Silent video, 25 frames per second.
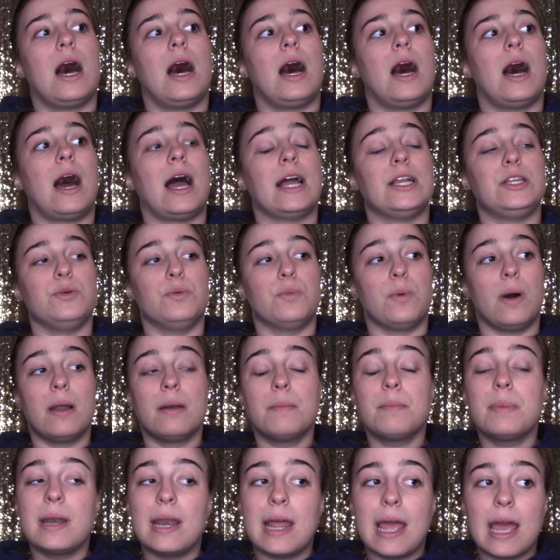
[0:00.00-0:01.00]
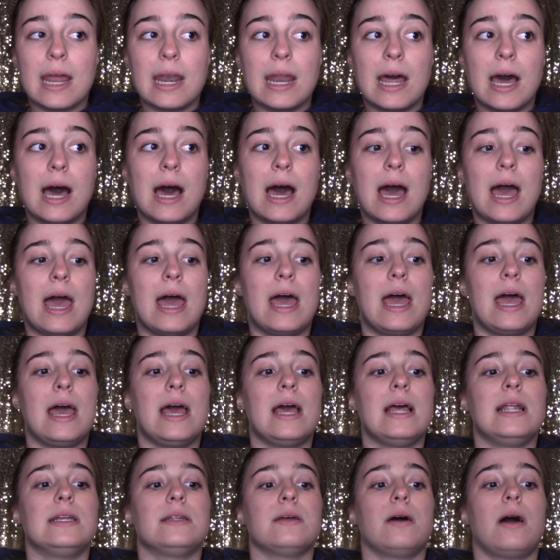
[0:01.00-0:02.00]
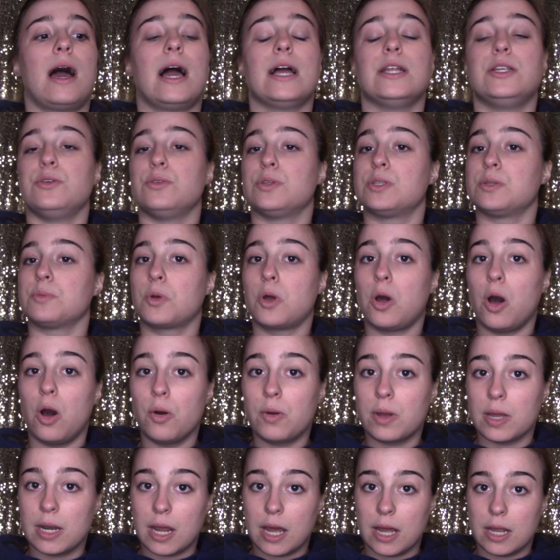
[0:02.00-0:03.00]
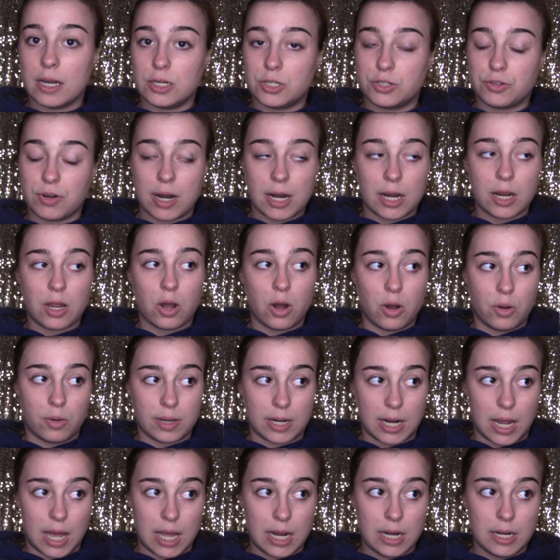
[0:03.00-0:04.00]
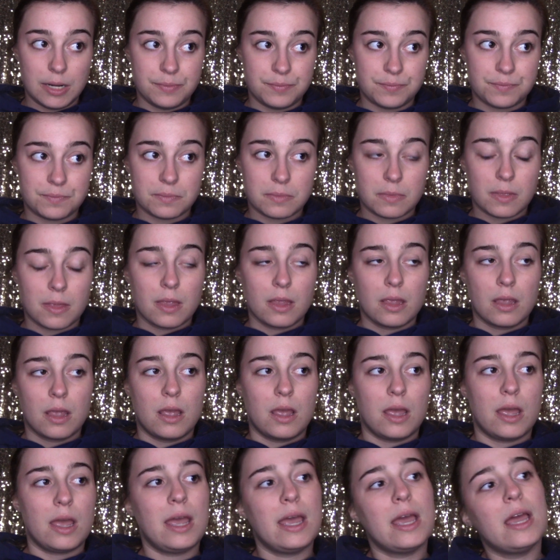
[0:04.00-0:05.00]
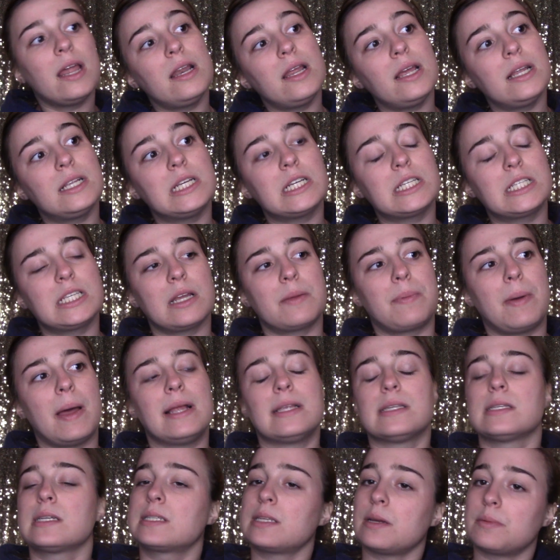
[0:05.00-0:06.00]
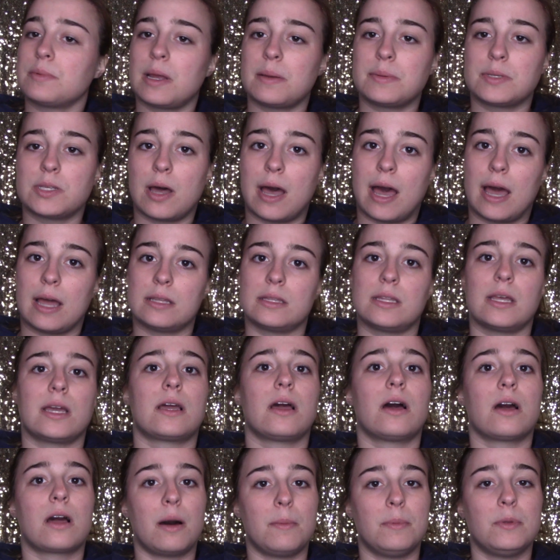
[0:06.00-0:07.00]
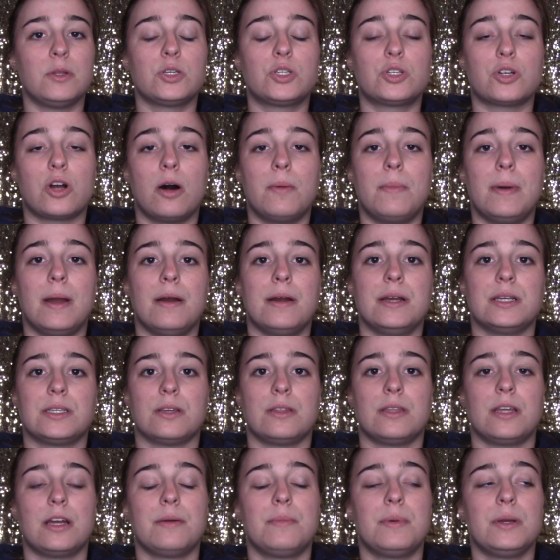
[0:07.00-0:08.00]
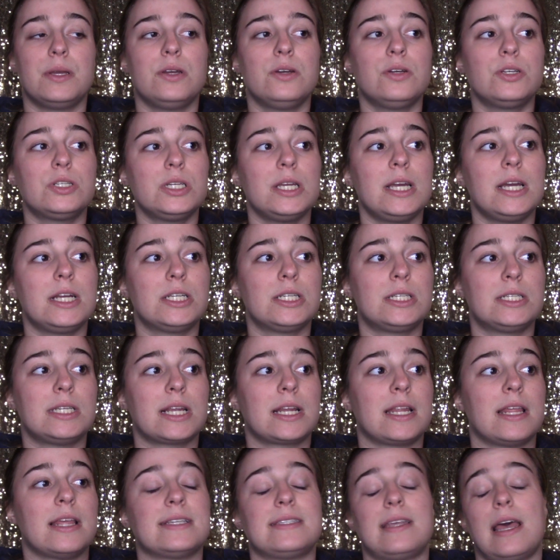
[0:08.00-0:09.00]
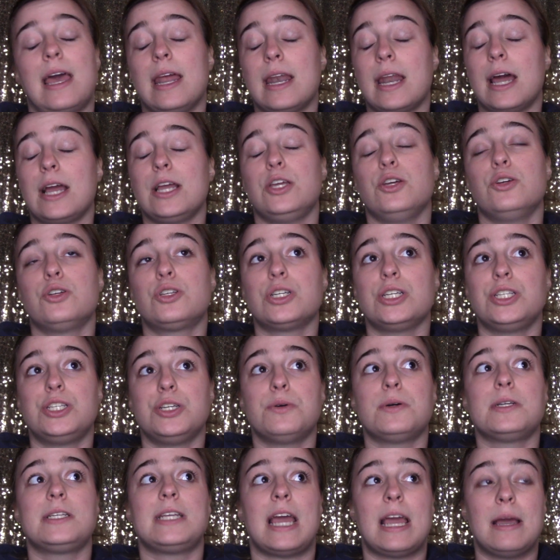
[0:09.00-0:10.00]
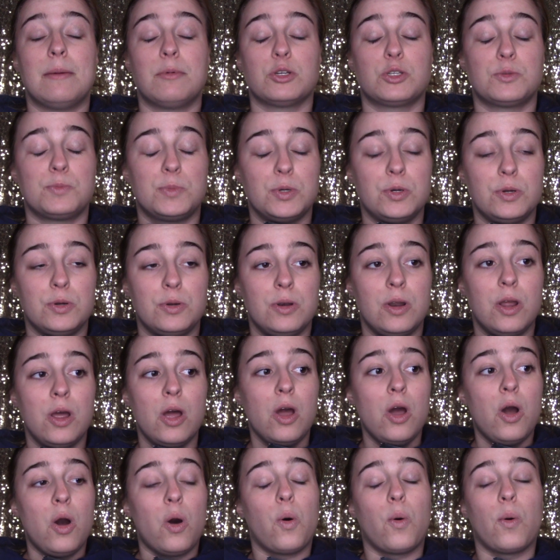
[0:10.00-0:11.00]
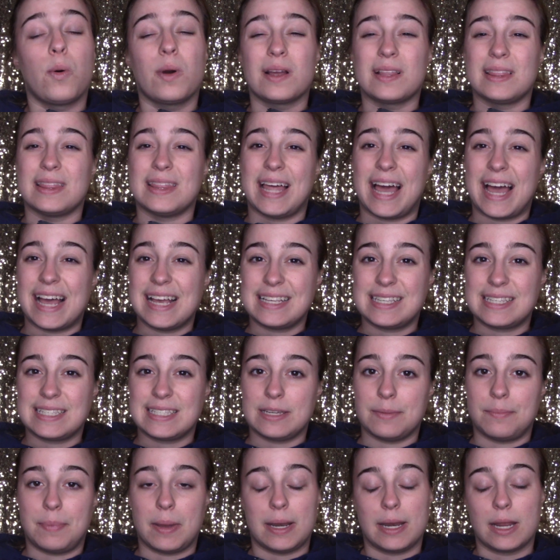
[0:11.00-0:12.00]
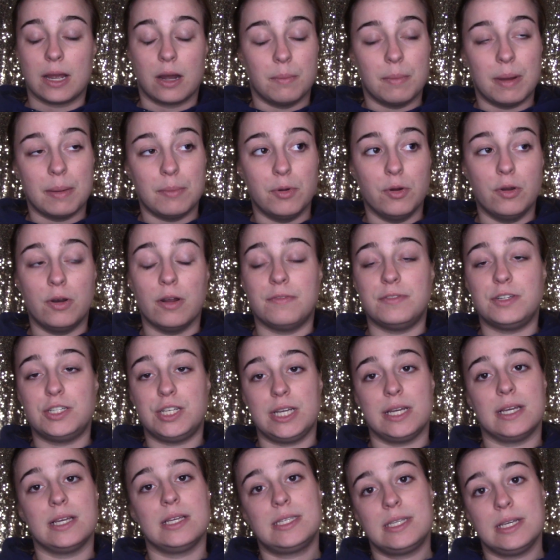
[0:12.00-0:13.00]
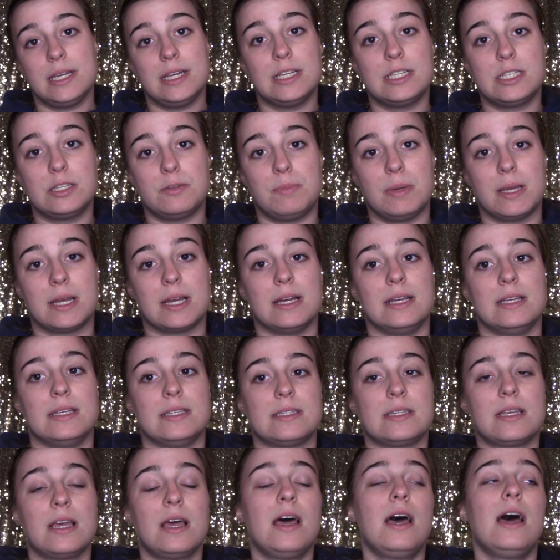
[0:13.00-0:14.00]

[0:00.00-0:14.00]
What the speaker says: I do 1 banana, and I do some coconut, shredded coconut, and it just like depends. Like sometimes I'll add like a couple of strawberries on there, but usually I just stick to this. And I usually do a tablespoon or less, depending on my mood, of chia seeds, because